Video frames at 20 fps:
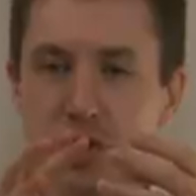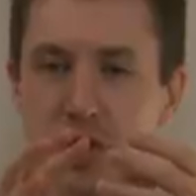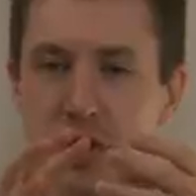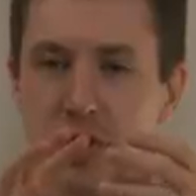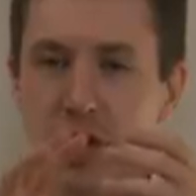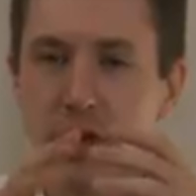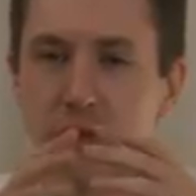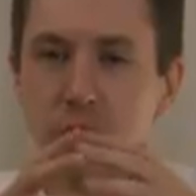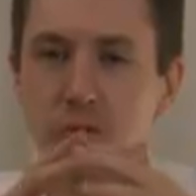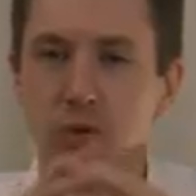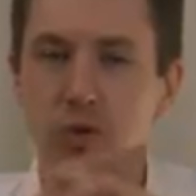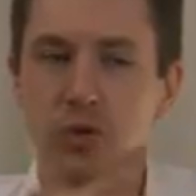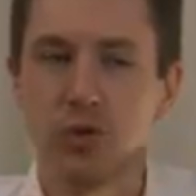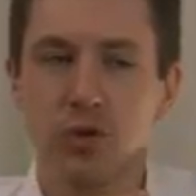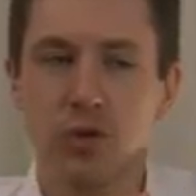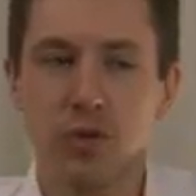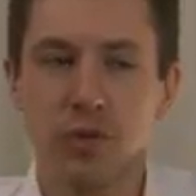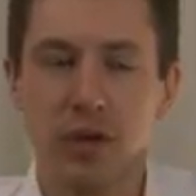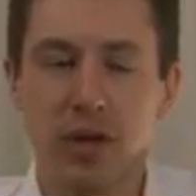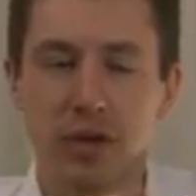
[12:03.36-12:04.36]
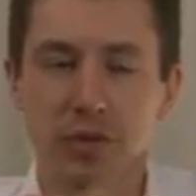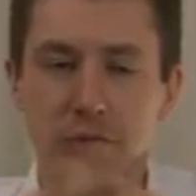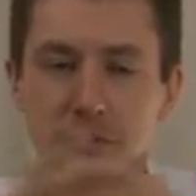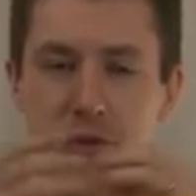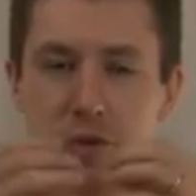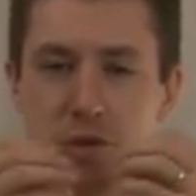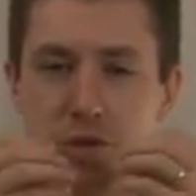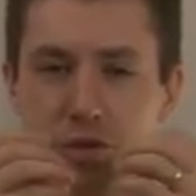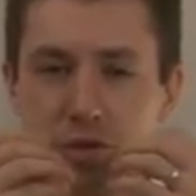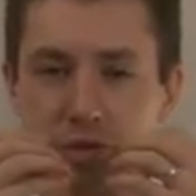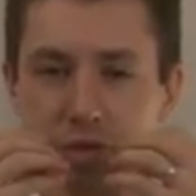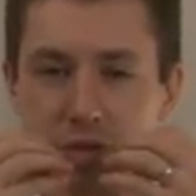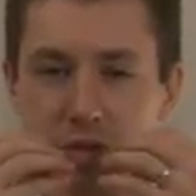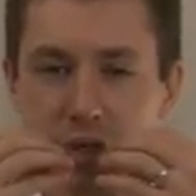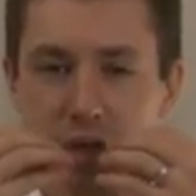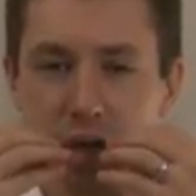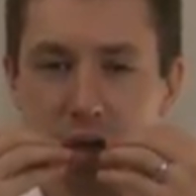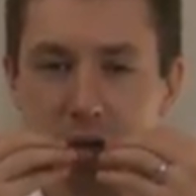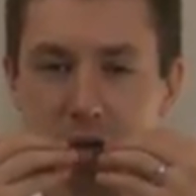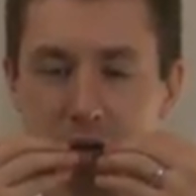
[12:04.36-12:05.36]
I thought this was going to be,
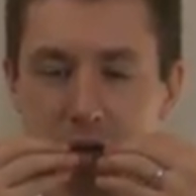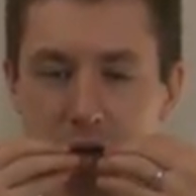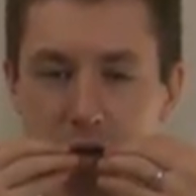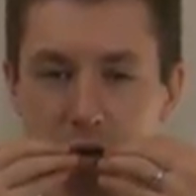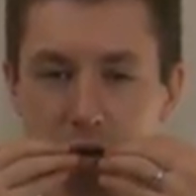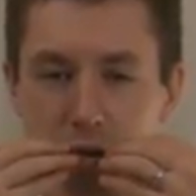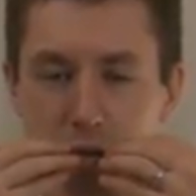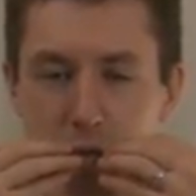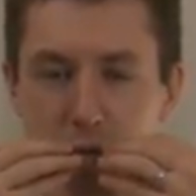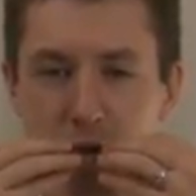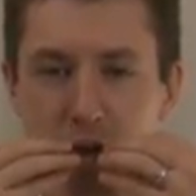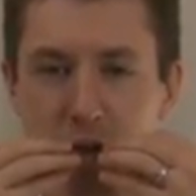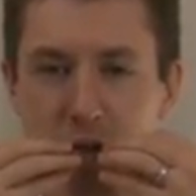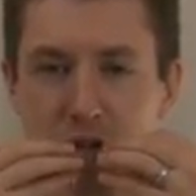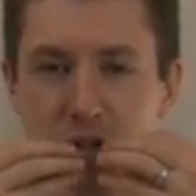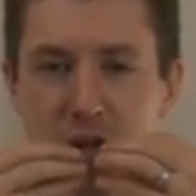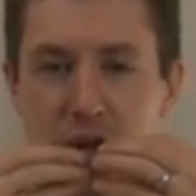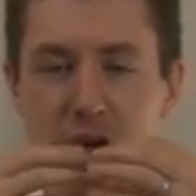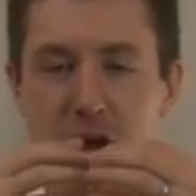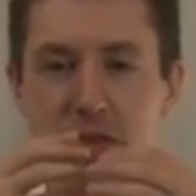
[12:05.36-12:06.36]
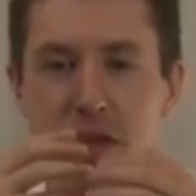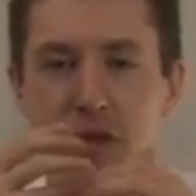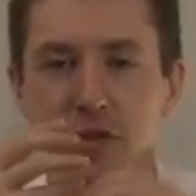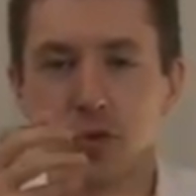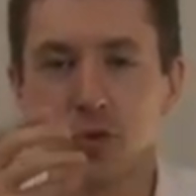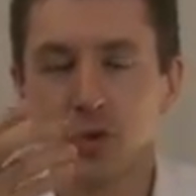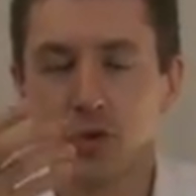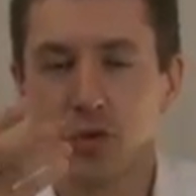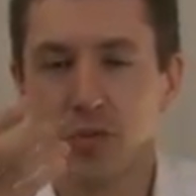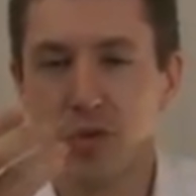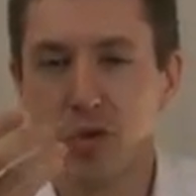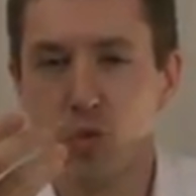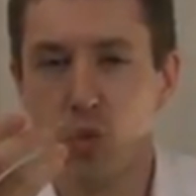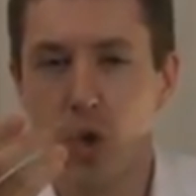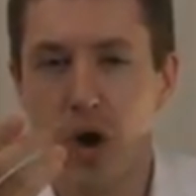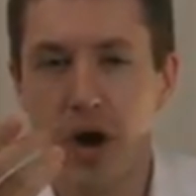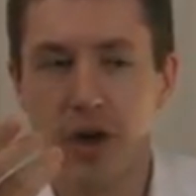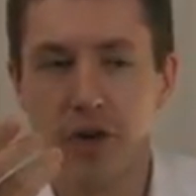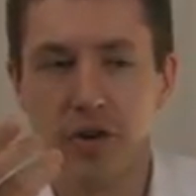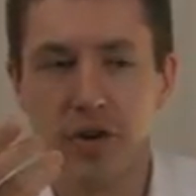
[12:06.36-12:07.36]
on the front of the tongue I thought this was going to be
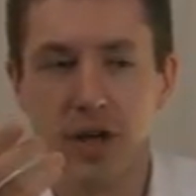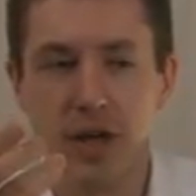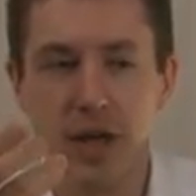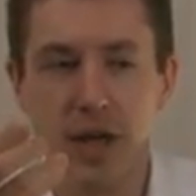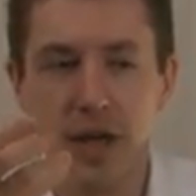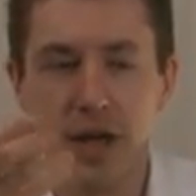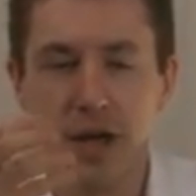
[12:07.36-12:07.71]
watery,